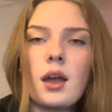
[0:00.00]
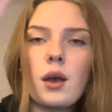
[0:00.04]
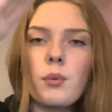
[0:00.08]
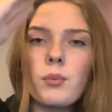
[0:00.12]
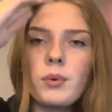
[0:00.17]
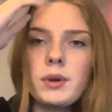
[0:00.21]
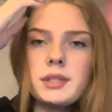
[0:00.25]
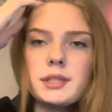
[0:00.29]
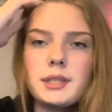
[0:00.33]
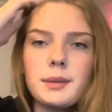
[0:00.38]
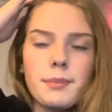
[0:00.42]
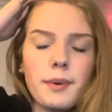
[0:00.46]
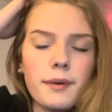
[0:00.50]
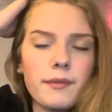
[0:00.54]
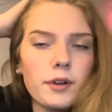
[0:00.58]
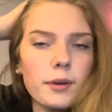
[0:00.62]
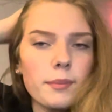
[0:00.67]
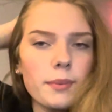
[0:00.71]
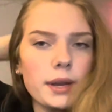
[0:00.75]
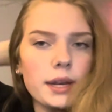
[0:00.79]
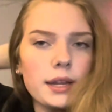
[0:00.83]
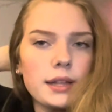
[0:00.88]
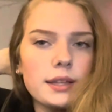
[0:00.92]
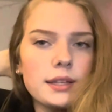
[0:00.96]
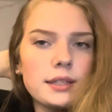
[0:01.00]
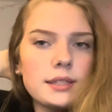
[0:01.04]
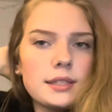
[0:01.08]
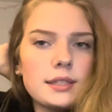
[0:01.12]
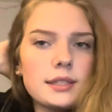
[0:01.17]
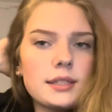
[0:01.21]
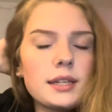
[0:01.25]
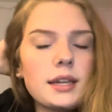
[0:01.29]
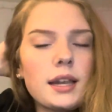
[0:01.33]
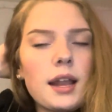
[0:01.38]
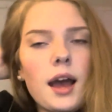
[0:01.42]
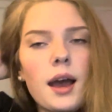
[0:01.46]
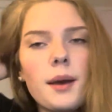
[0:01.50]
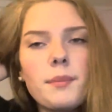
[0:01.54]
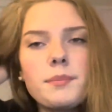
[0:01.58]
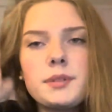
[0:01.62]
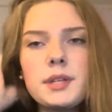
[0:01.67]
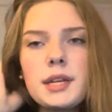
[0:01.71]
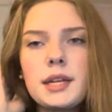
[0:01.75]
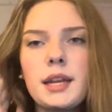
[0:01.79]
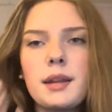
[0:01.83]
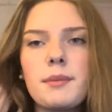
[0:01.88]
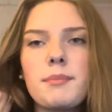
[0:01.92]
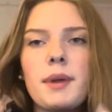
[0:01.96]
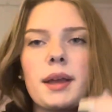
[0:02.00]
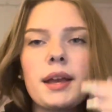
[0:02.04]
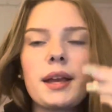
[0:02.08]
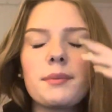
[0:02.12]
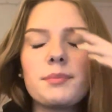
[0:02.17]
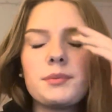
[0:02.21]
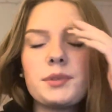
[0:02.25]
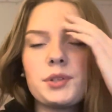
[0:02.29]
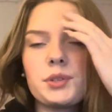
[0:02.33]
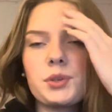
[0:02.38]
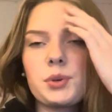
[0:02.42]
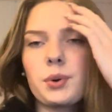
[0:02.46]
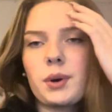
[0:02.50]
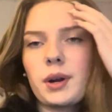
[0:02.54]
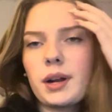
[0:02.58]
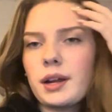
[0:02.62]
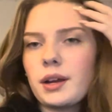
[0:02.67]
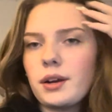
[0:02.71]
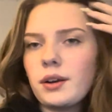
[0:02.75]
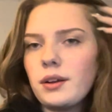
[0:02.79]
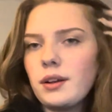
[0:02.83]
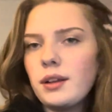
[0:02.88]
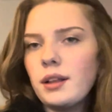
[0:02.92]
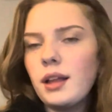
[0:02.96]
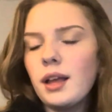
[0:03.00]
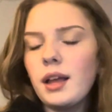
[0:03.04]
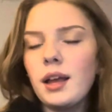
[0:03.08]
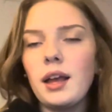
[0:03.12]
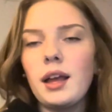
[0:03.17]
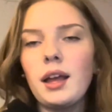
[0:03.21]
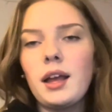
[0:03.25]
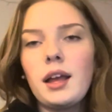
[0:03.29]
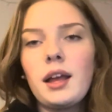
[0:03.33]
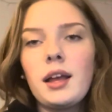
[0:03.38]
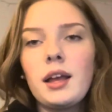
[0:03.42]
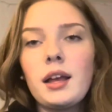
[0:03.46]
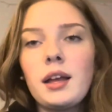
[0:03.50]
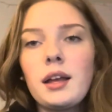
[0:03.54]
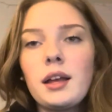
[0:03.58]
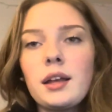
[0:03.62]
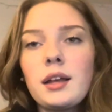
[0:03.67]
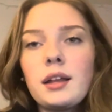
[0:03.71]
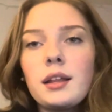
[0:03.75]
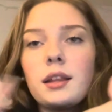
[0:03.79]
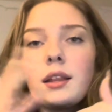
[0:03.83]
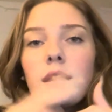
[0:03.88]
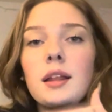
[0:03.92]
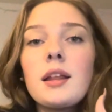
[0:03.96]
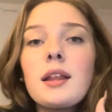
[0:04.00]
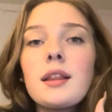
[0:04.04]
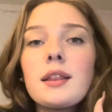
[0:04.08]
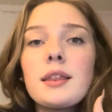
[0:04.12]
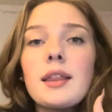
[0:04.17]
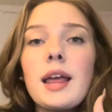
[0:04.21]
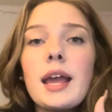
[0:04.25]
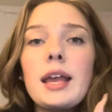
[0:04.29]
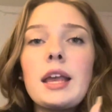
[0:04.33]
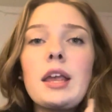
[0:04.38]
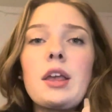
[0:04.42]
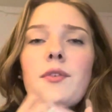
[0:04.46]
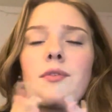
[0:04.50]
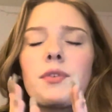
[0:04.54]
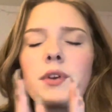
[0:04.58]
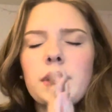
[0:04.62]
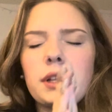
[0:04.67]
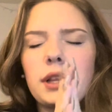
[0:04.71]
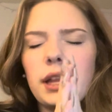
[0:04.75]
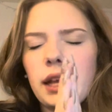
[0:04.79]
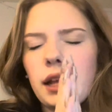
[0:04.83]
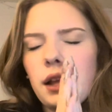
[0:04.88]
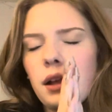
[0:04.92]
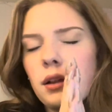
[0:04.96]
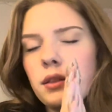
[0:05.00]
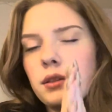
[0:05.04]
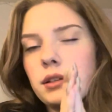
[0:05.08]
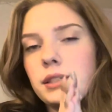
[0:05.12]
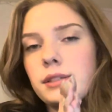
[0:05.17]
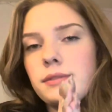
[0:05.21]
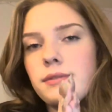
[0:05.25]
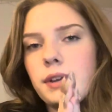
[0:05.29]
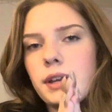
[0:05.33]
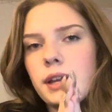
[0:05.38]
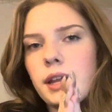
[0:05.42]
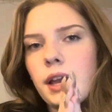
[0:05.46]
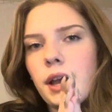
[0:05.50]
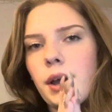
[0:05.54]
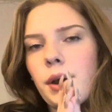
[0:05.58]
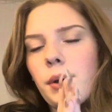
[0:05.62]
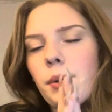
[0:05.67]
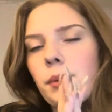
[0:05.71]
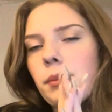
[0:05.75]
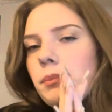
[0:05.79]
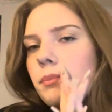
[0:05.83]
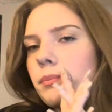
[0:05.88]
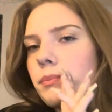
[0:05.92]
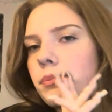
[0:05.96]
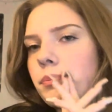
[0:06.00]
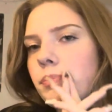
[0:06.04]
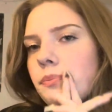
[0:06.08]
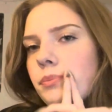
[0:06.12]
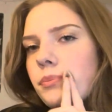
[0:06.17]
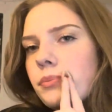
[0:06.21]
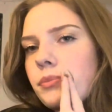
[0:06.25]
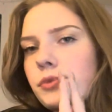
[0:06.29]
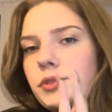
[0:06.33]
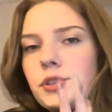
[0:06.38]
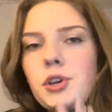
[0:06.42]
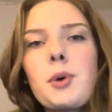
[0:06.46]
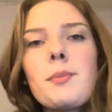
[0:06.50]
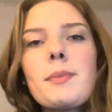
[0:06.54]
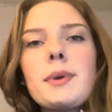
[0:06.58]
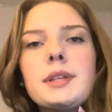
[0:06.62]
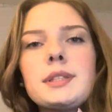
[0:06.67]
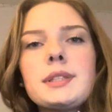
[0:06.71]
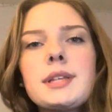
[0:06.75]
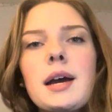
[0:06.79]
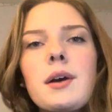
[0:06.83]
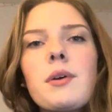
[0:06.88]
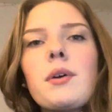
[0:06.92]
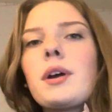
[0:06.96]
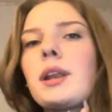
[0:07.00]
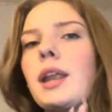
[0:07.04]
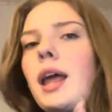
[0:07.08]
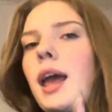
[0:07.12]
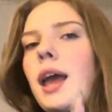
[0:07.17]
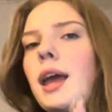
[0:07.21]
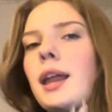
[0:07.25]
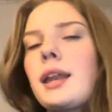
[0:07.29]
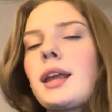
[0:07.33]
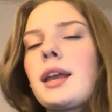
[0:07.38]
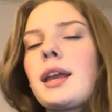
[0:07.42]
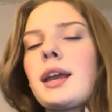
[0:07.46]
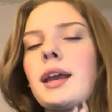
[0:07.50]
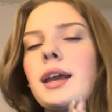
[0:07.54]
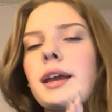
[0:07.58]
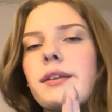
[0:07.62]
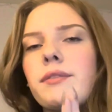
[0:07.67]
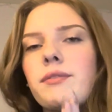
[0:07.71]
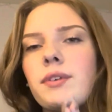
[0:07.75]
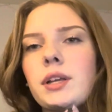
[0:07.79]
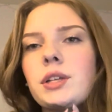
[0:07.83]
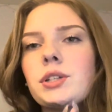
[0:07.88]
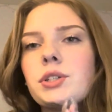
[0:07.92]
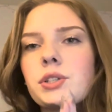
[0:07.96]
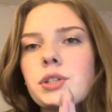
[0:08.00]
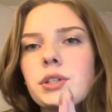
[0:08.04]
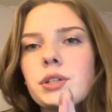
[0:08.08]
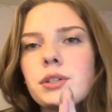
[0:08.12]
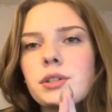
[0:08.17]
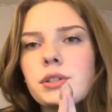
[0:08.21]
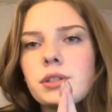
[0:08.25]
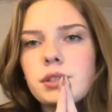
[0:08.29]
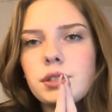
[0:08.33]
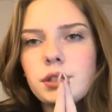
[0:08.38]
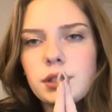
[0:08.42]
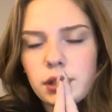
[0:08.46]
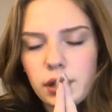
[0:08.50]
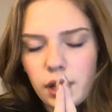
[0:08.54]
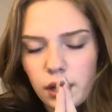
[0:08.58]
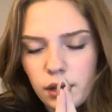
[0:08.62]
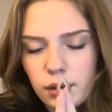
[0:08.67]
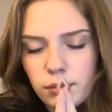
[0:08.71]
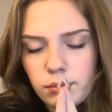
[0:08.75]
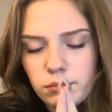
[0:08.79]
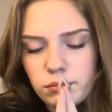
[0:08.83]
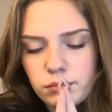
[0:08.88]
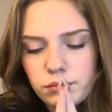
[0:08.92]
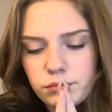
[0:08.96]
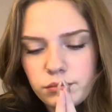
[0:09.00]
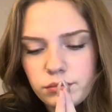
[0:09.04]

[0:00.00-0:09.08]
What's up, everybody? This is an updated makeup tutorial. Thank you for clicking on this video. Don't miss out on any adventures to come.